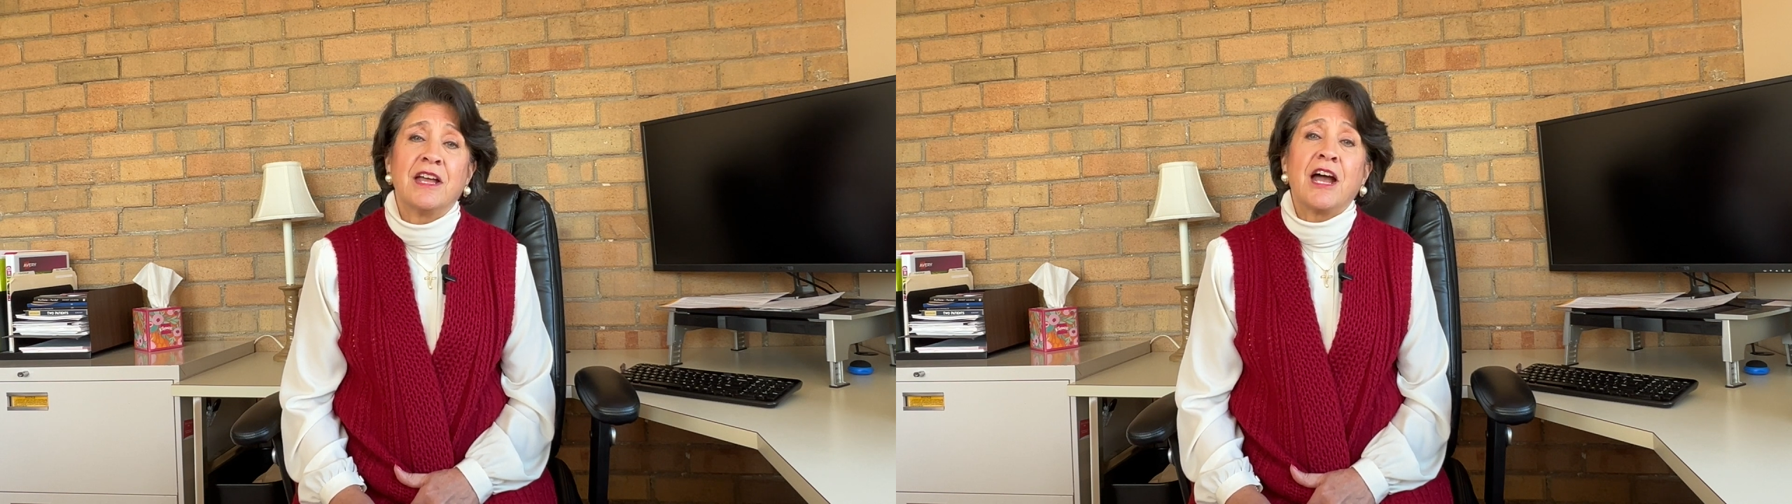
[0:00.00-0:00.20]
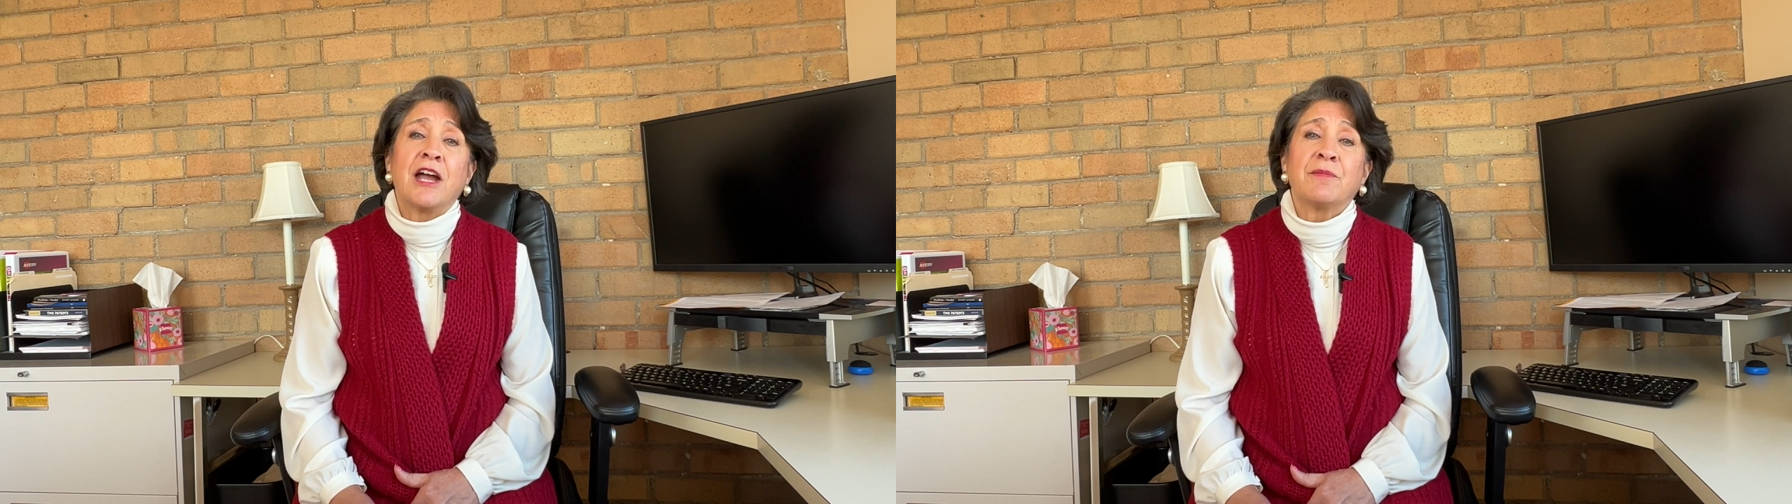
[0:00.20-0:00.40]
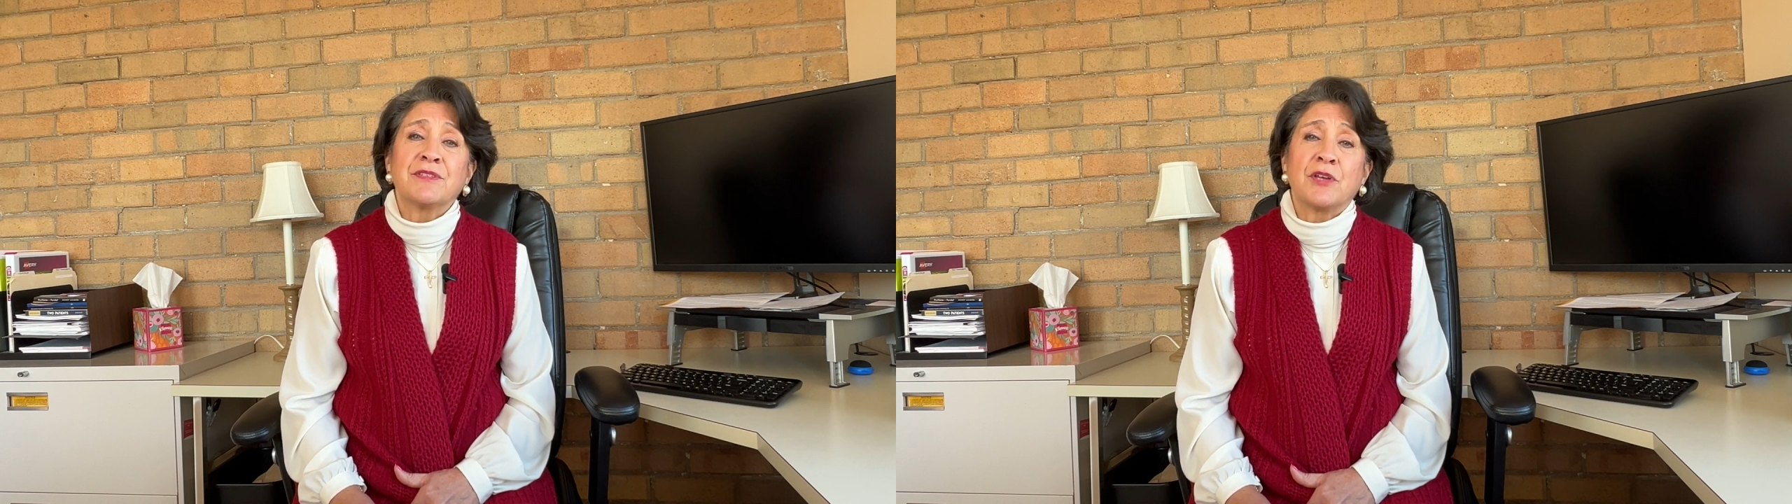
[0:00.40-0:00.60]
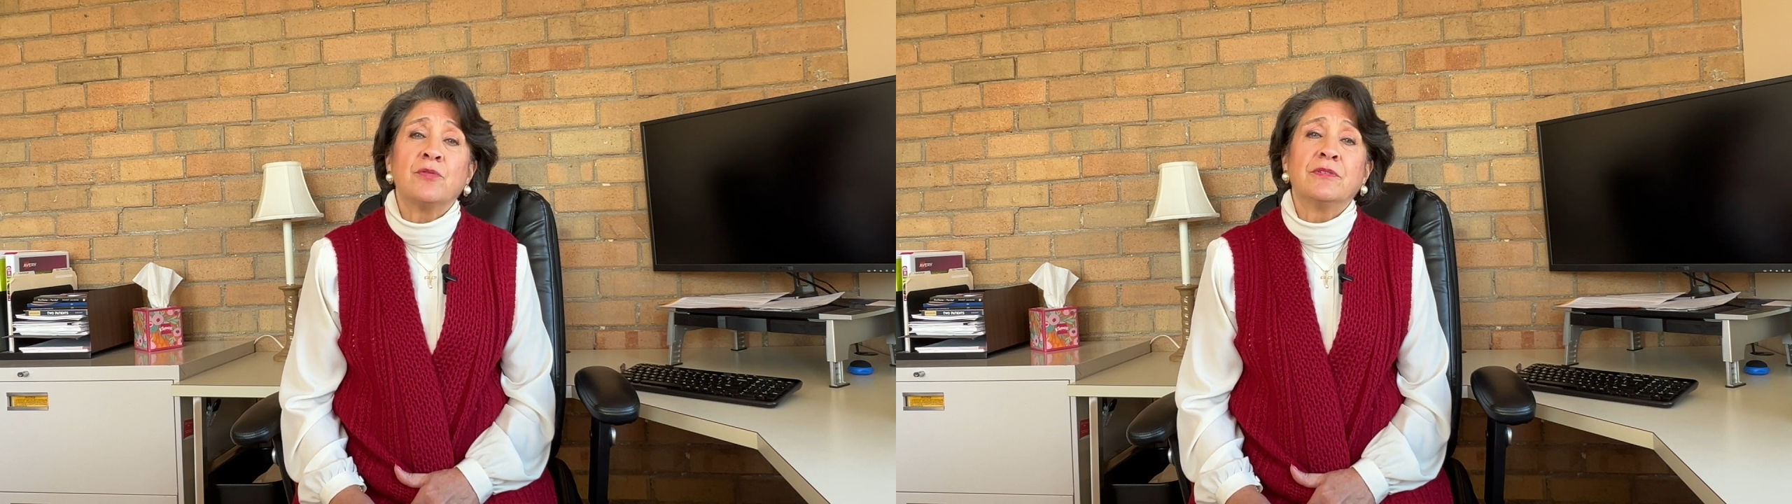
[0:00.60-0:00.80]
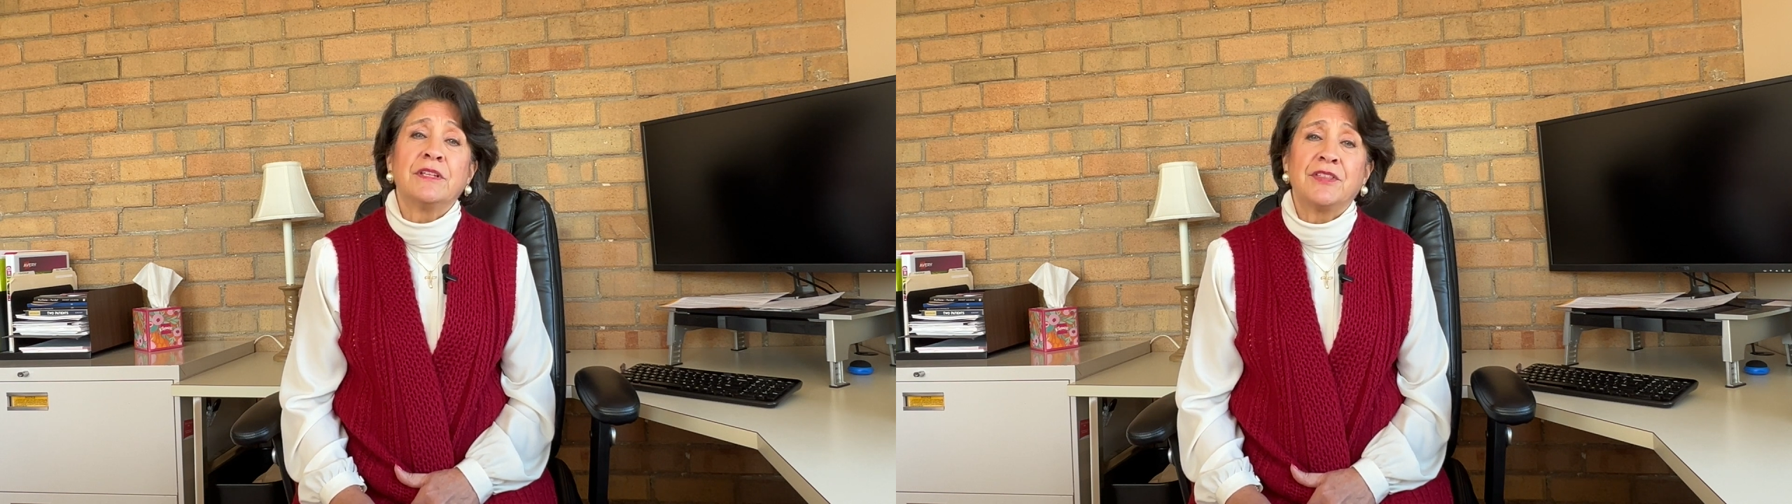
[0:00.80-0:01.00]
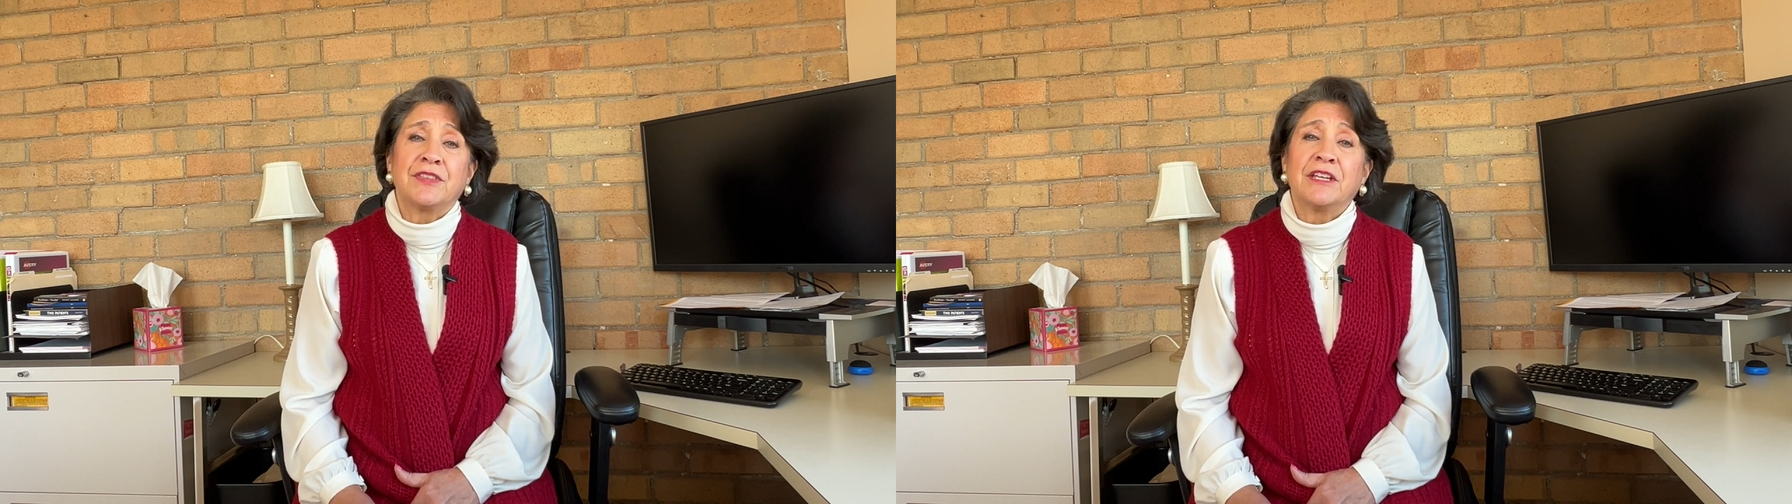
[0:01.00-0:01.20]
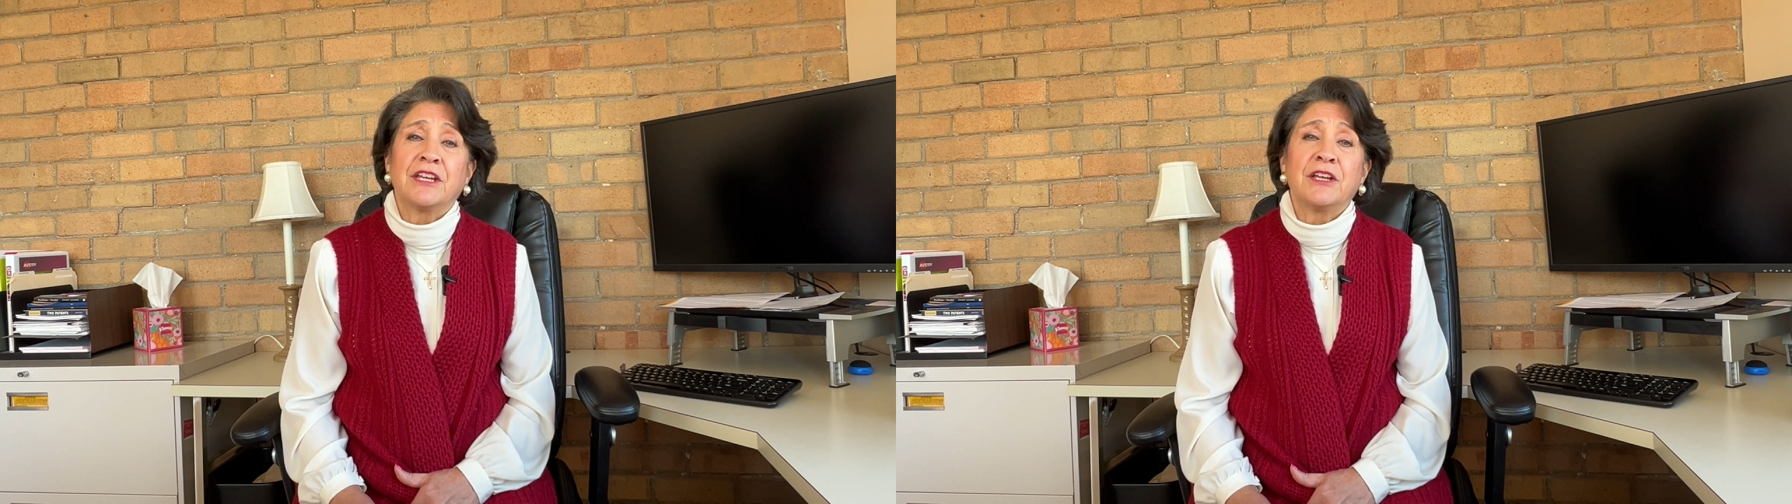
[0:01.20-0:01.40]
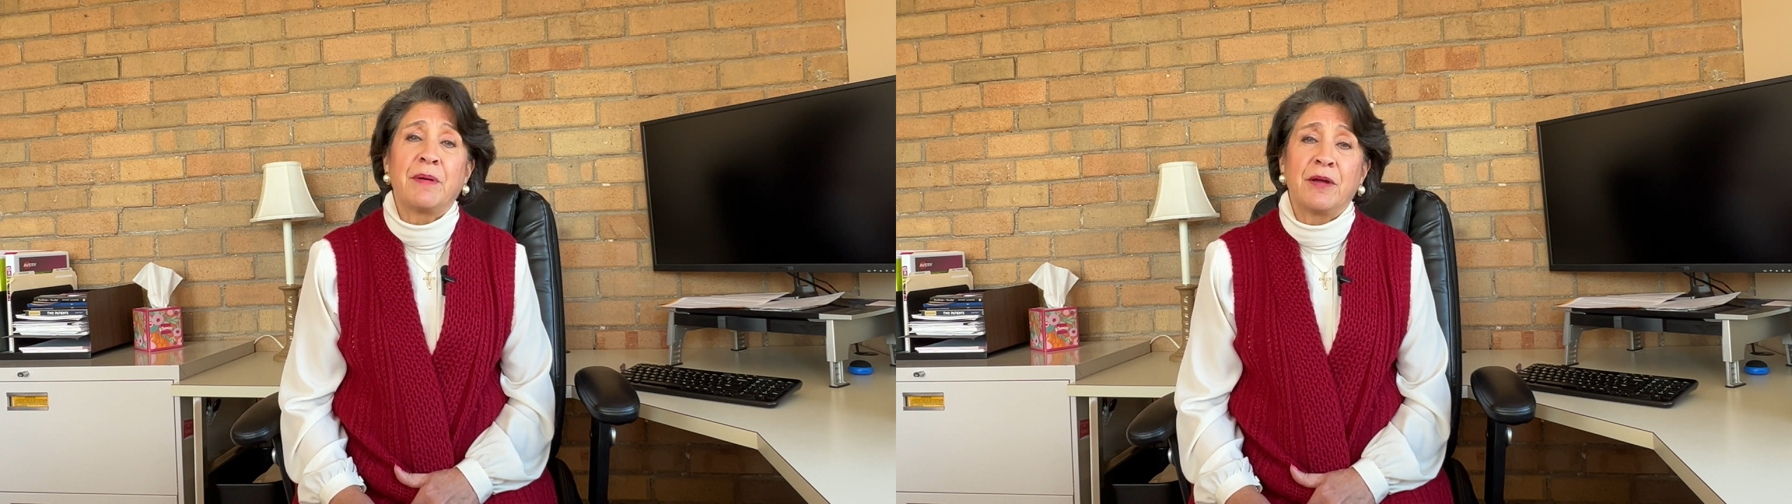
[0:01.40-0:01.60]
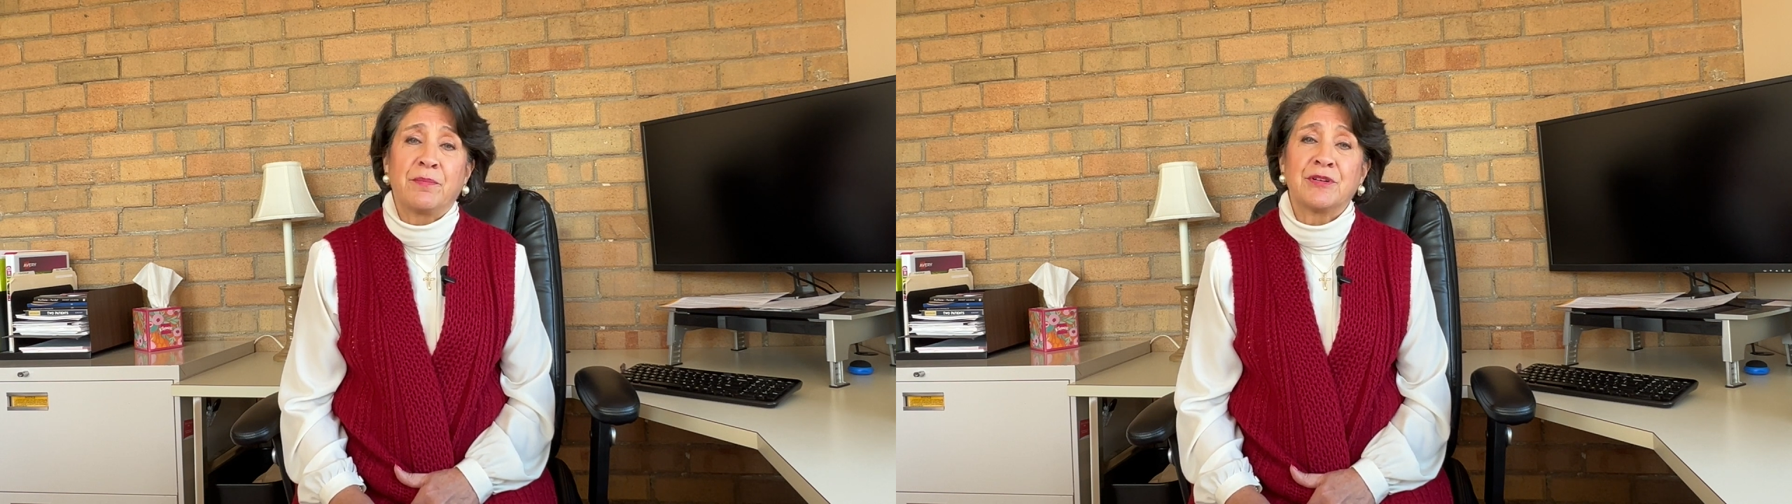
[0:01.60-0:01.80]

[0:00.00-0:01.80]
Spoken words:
I was only thinking about